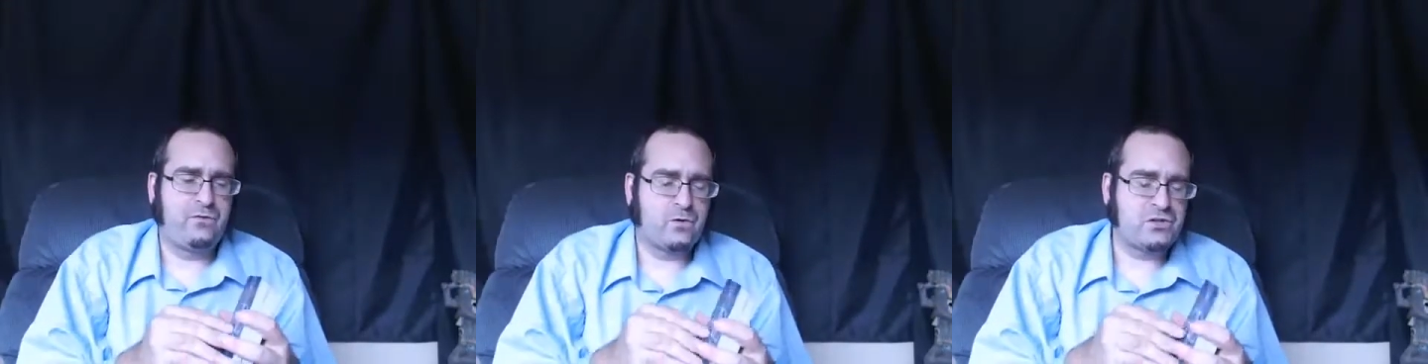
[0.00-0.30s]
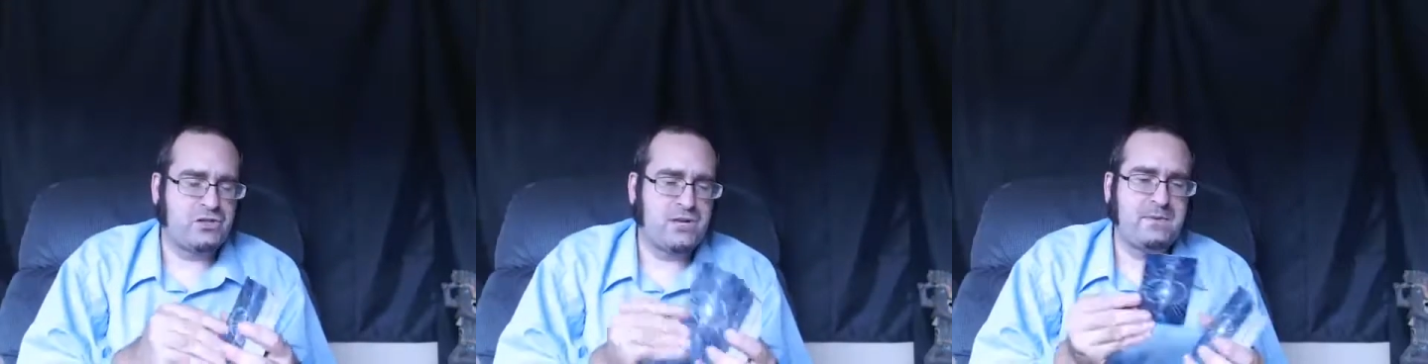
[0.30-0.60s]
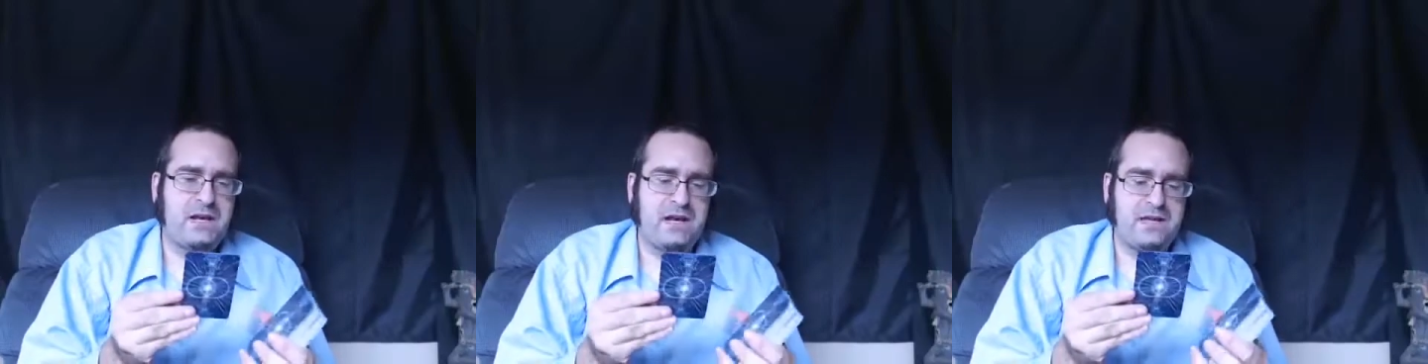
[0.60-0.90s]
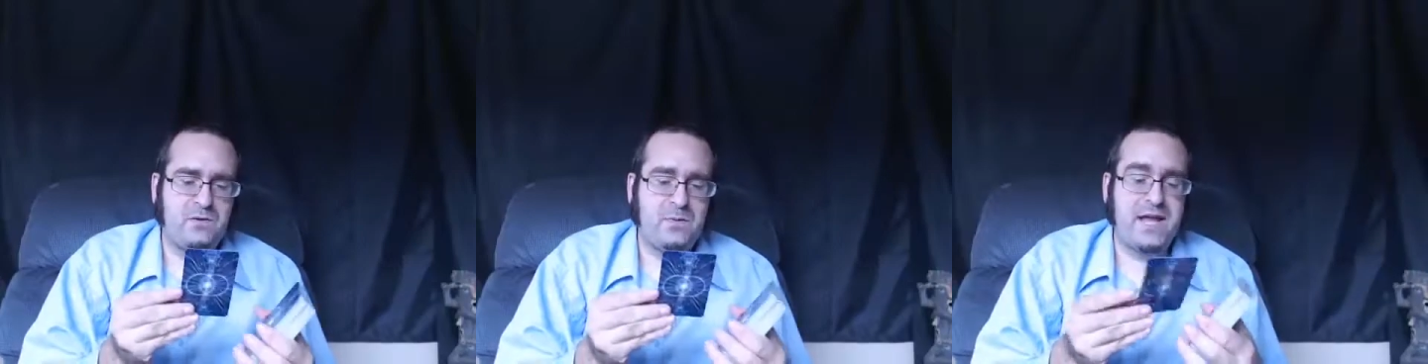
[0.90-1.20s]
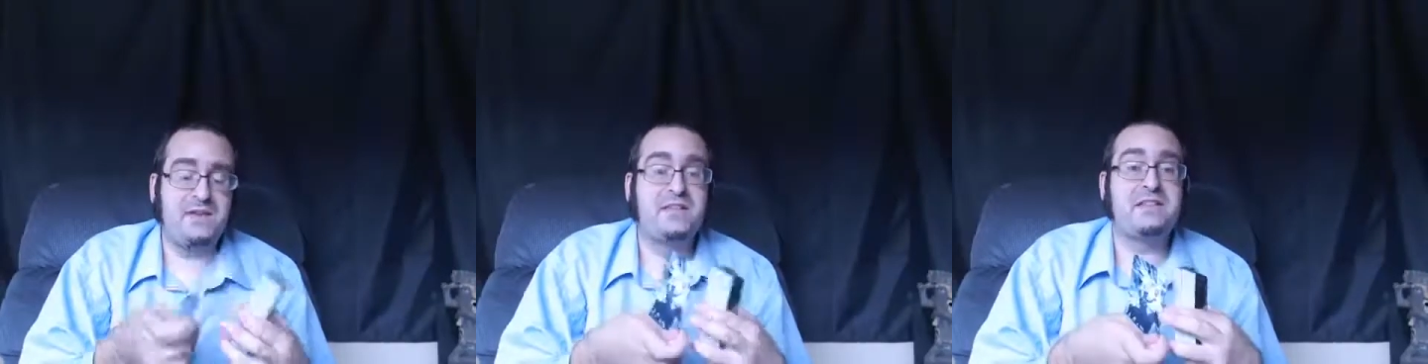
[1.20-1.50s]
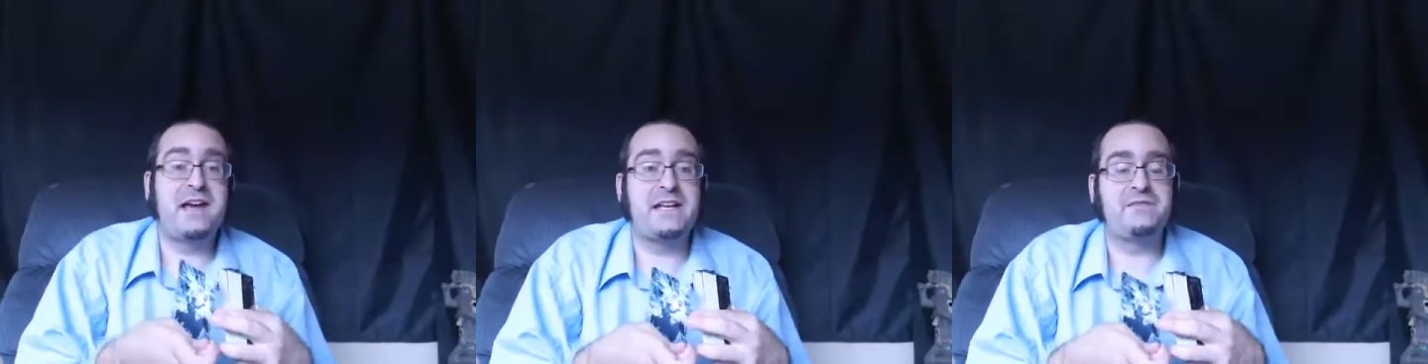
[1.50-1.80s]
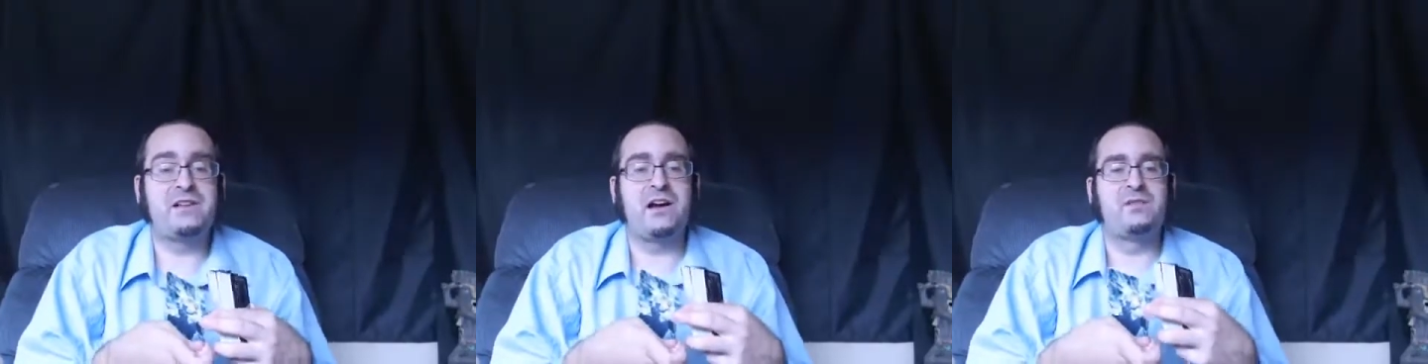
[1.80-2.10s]
For Gemini, we have the Knight
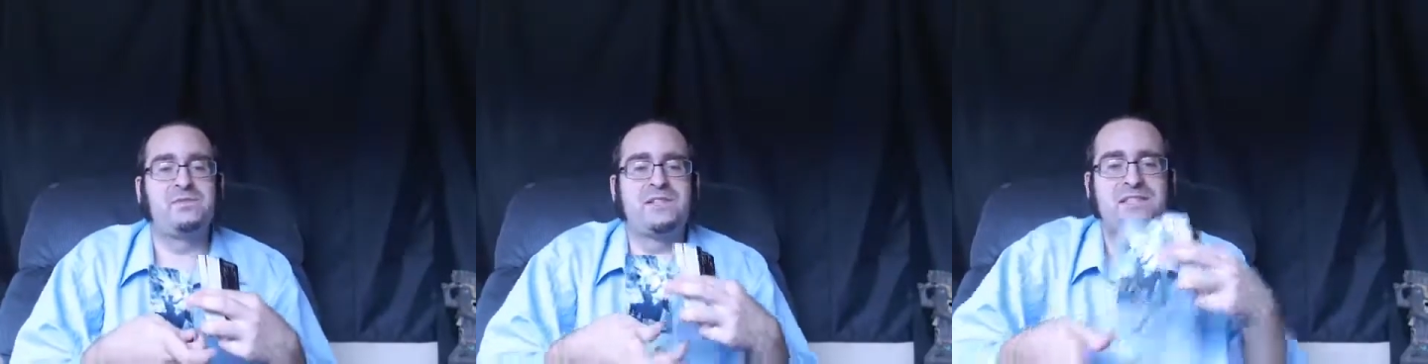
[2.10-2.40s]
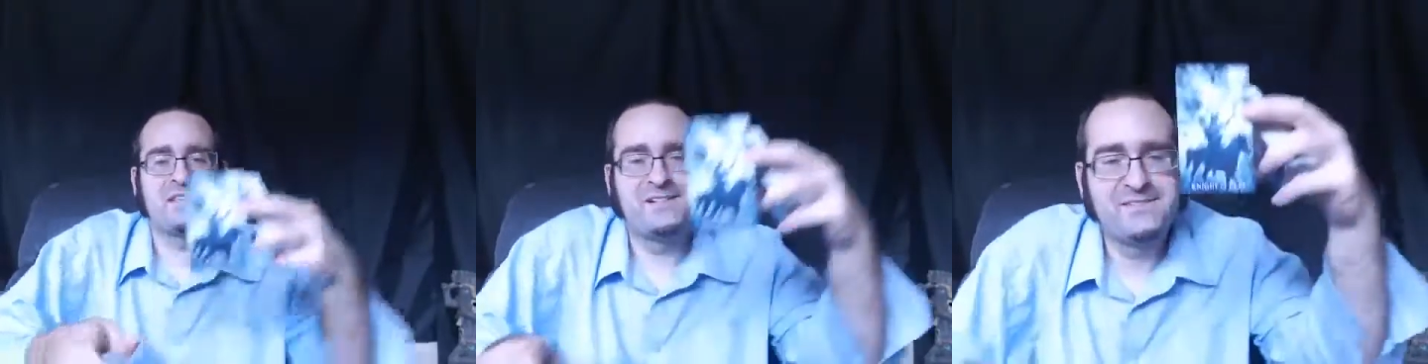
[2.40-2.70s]
of Cups.